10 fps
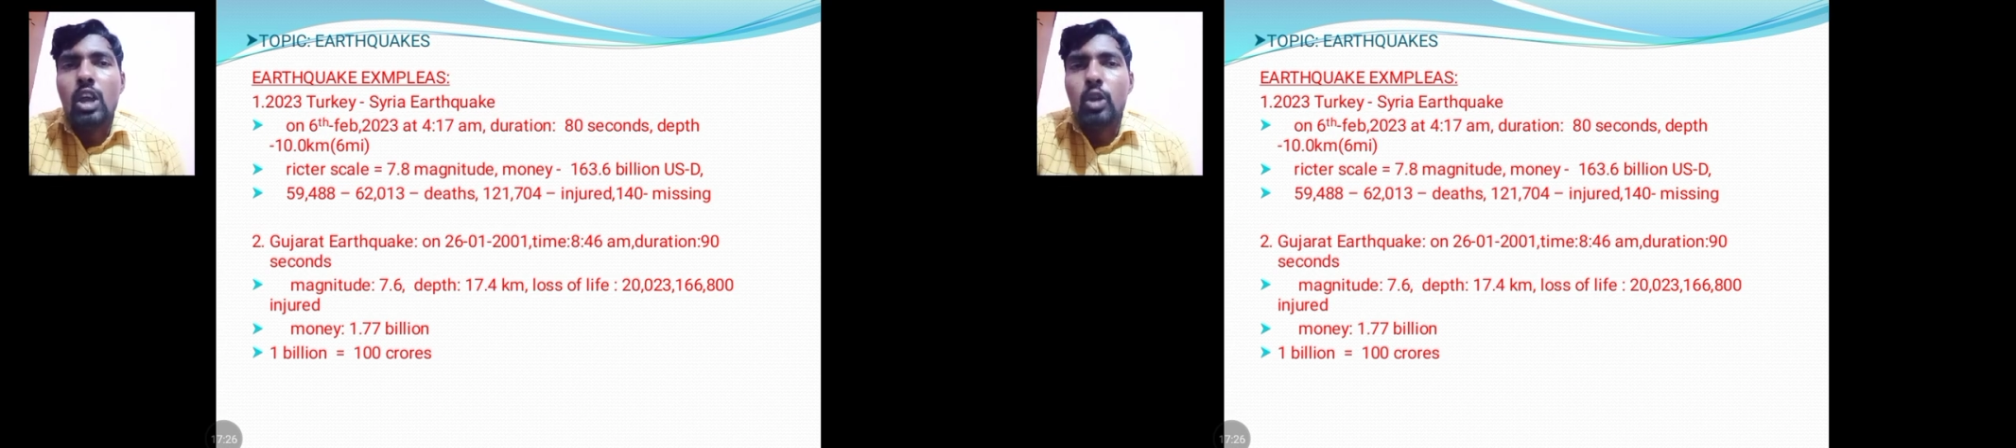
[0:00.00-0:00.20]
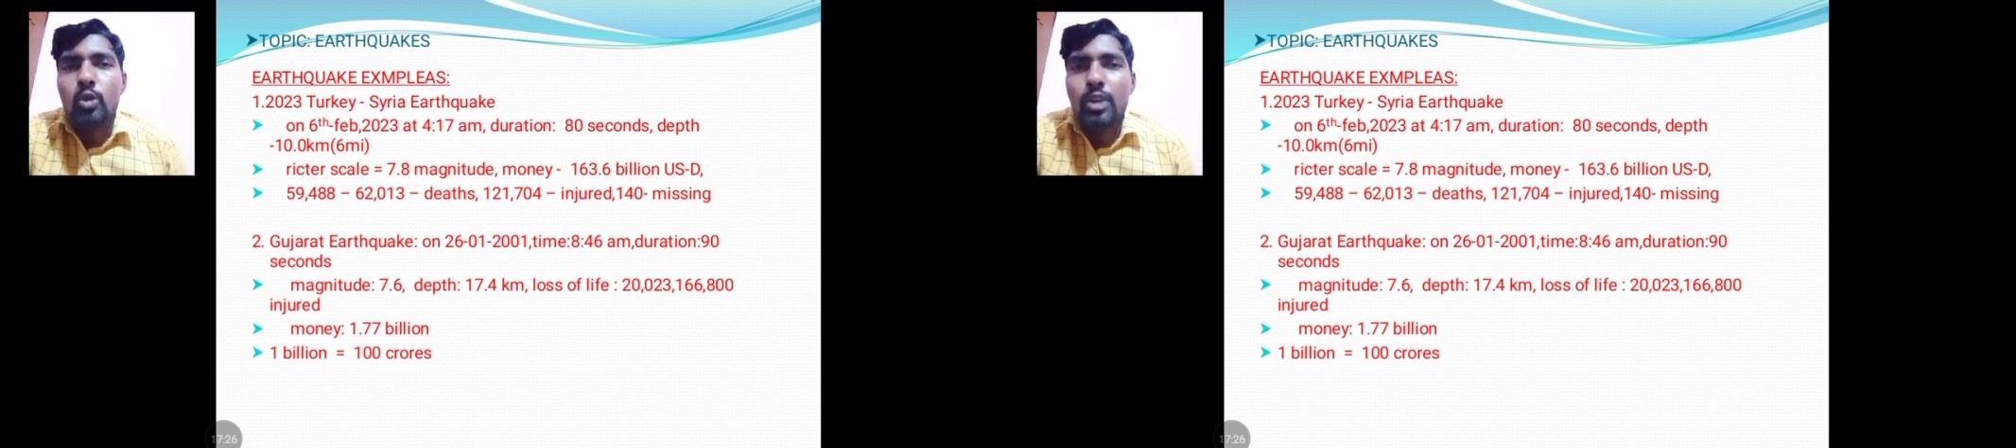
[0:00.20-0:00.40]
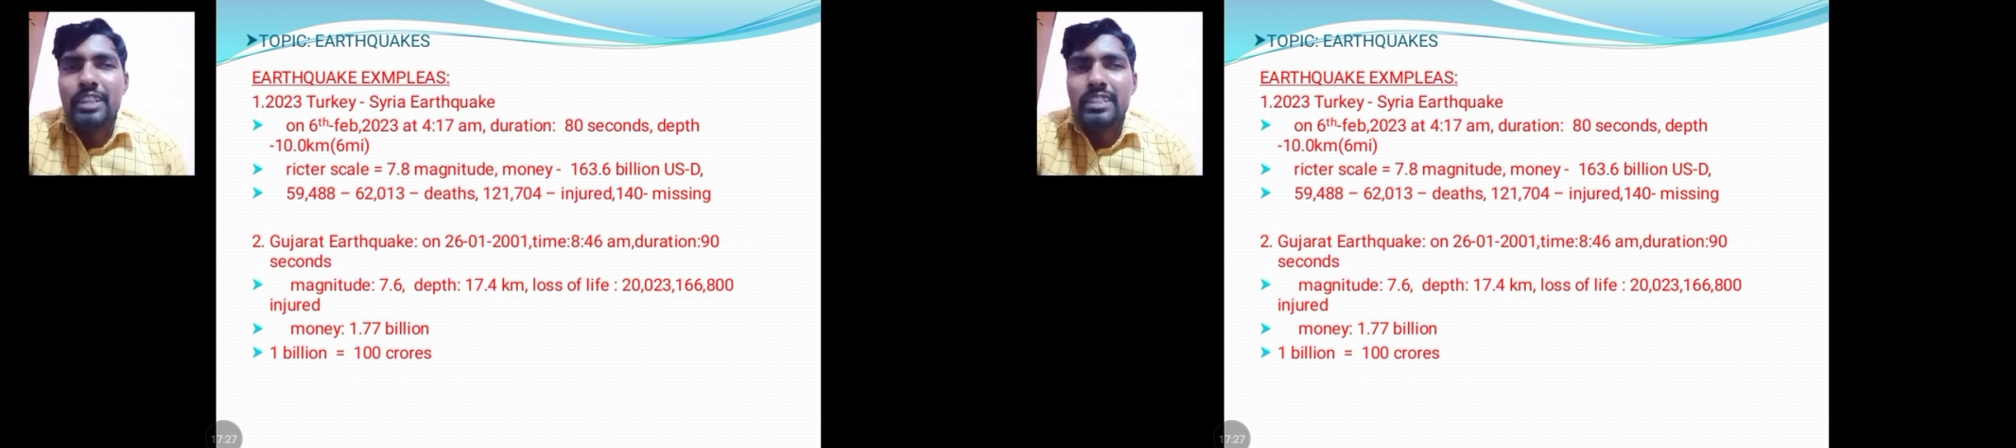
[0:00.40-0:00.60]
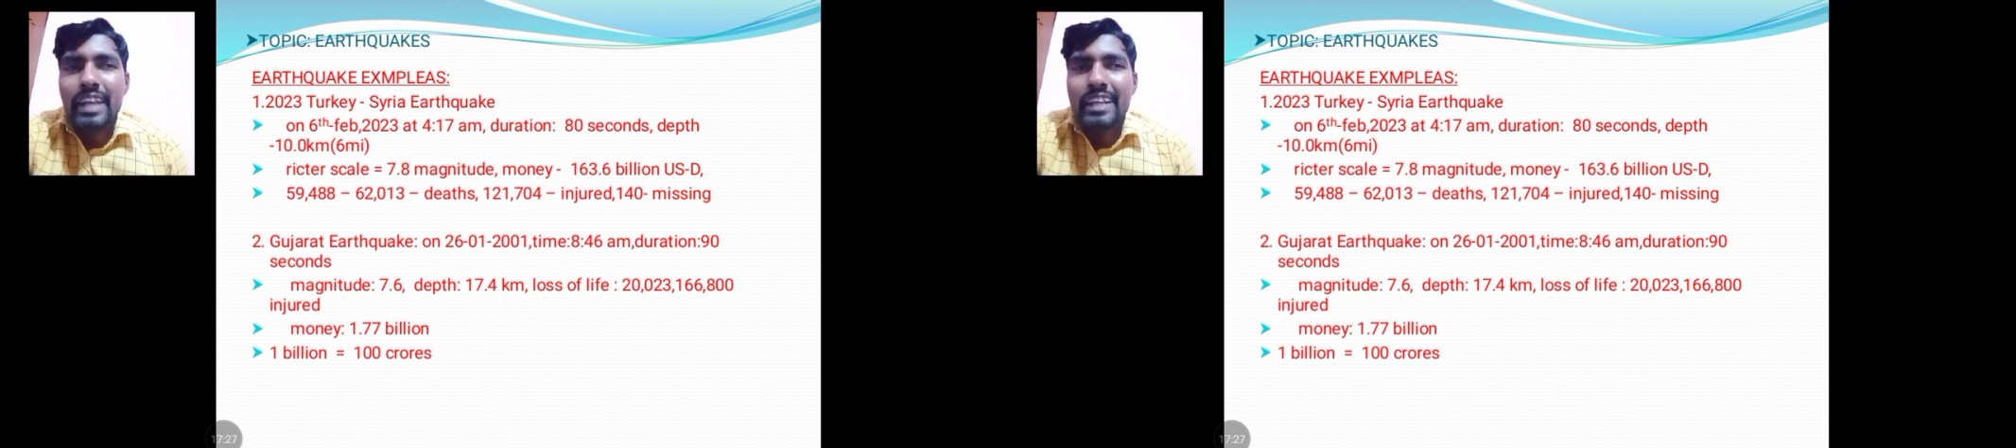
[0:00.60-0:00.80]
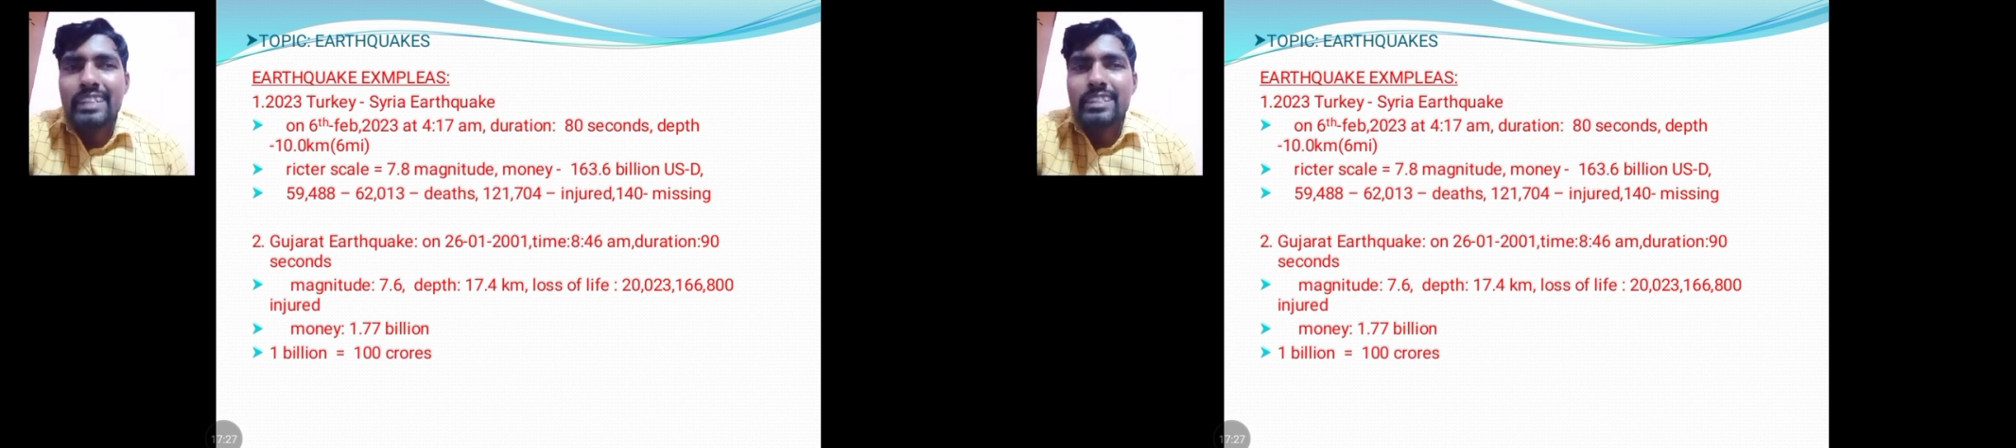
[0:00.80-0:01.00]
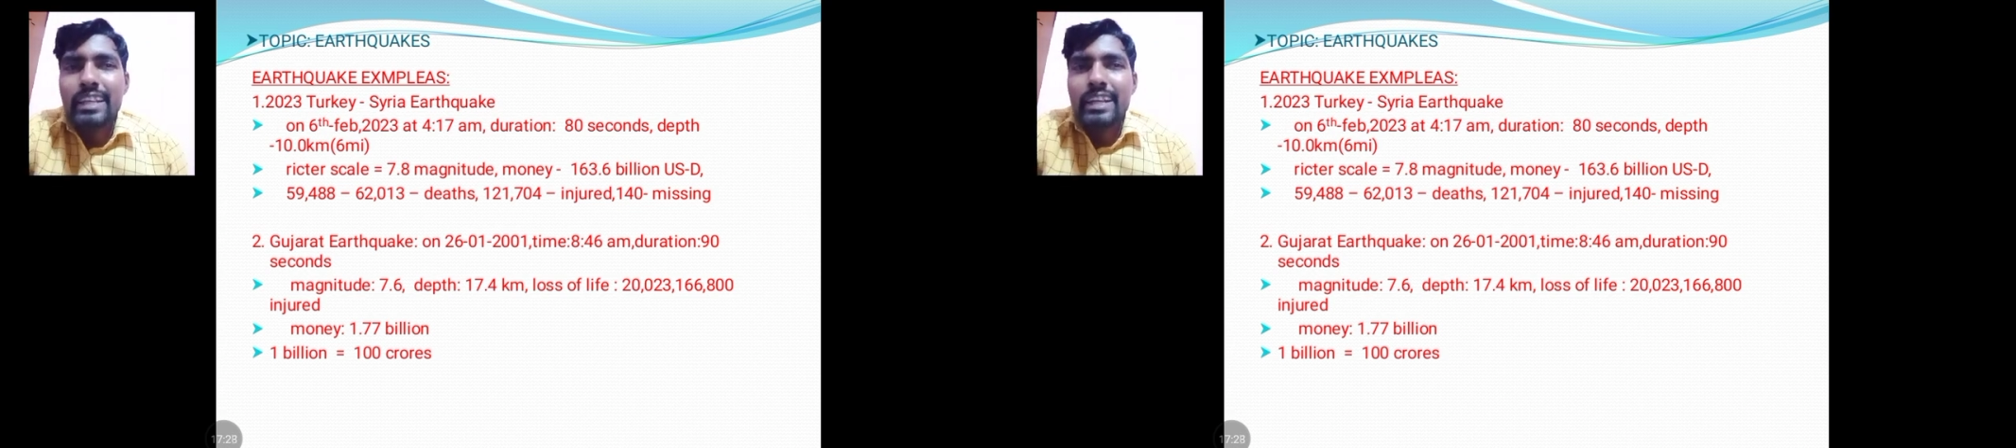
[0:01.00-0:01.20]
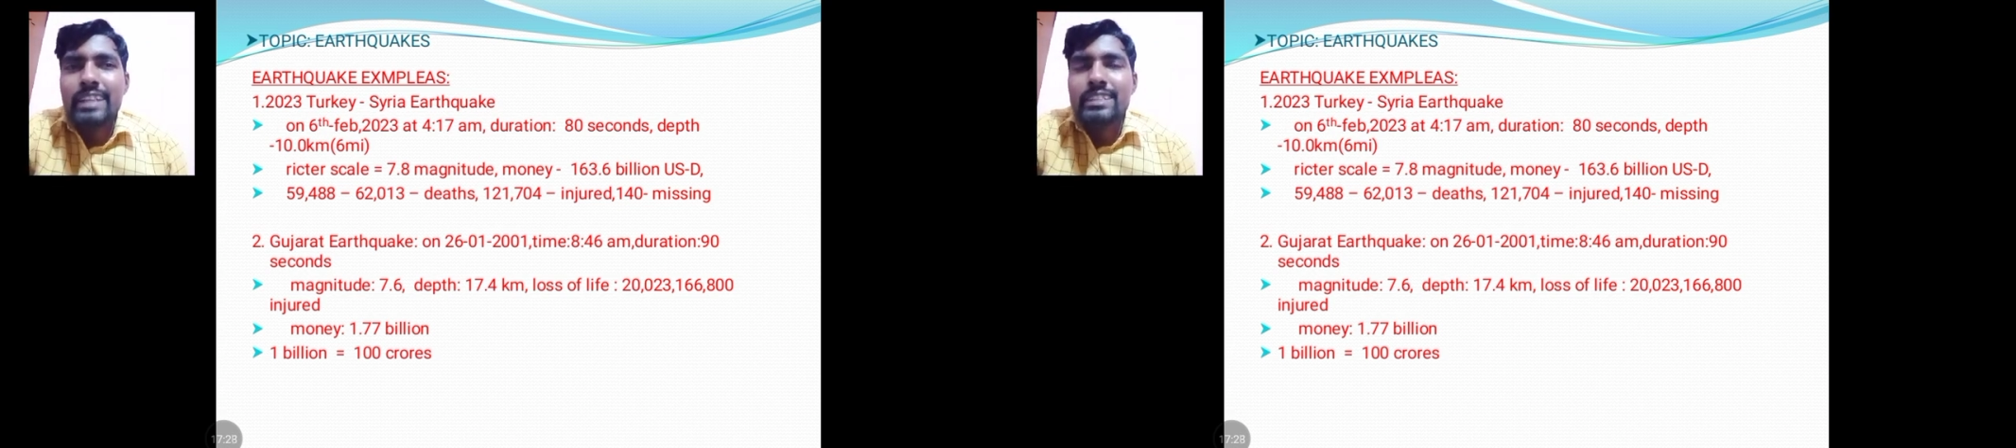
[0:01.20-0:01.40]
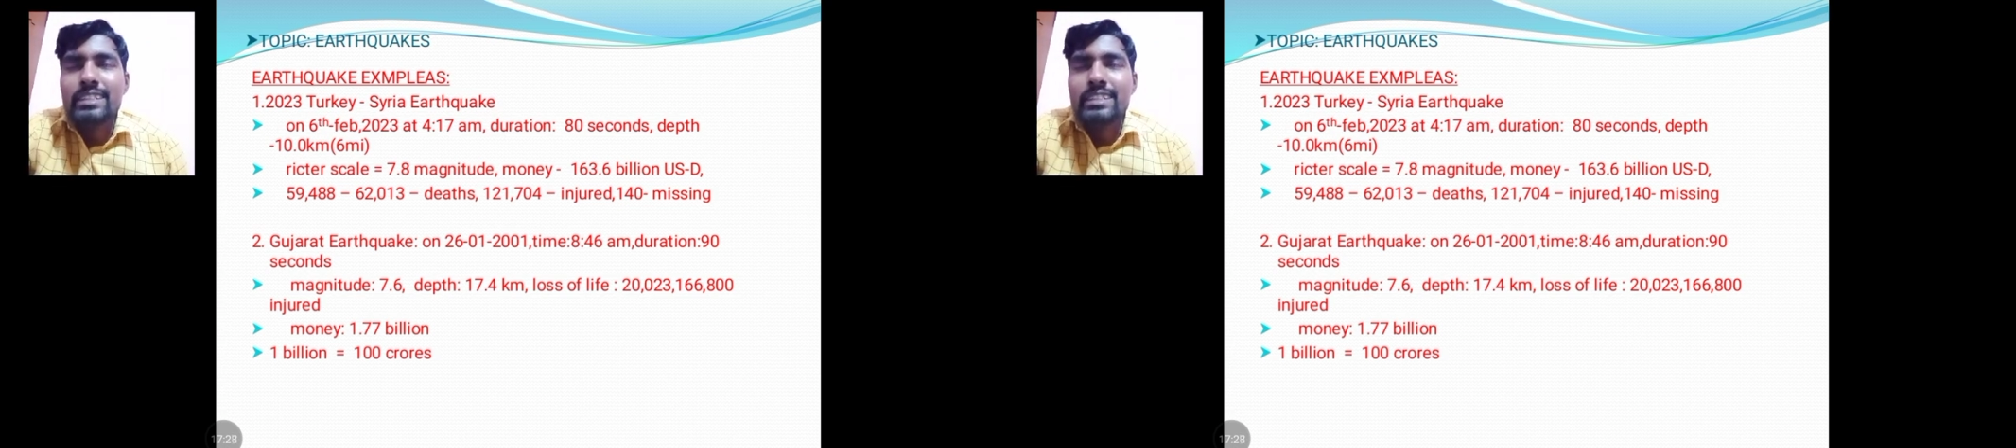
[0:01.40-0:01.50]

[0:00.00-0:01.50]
Duration 80 seconds.